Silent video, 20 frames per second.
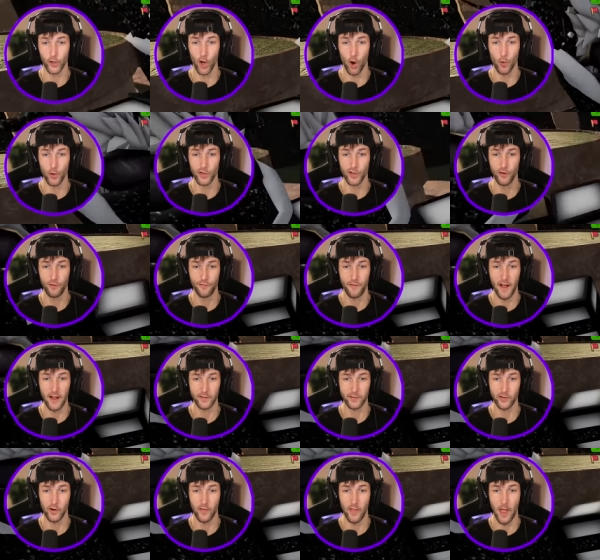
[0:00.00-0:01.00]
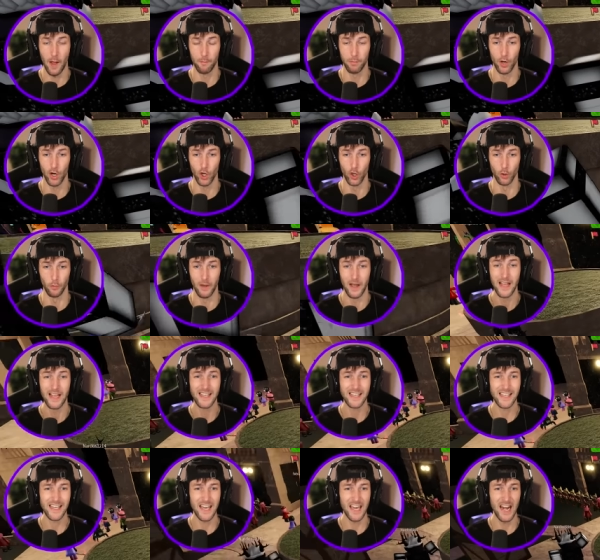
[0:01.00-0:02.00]
You're going too fast on that broom.
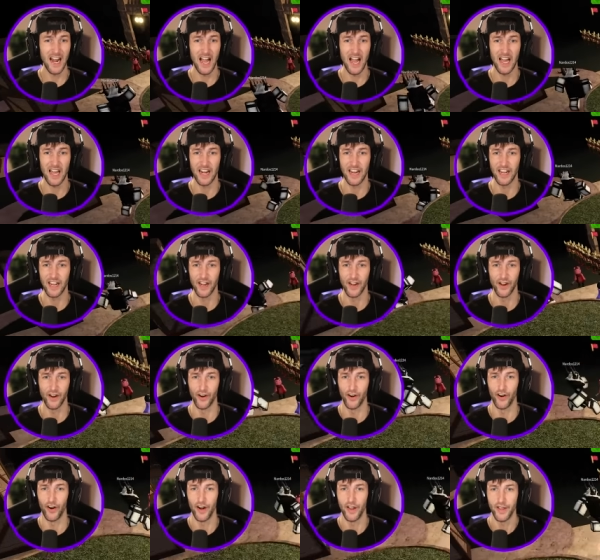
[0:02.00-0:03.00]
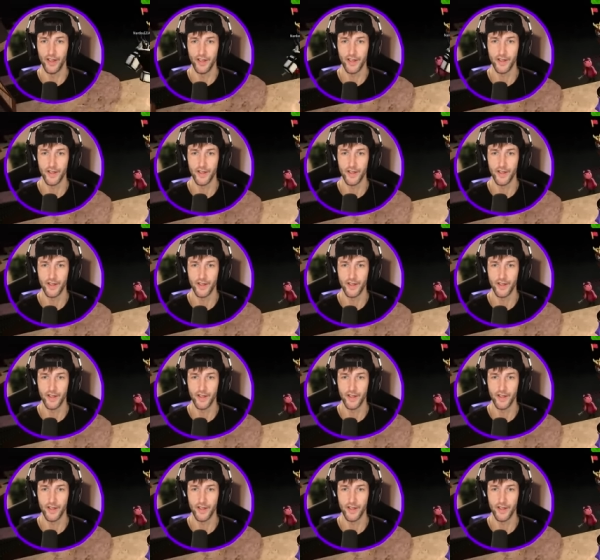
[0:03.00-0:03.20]
Get out of here.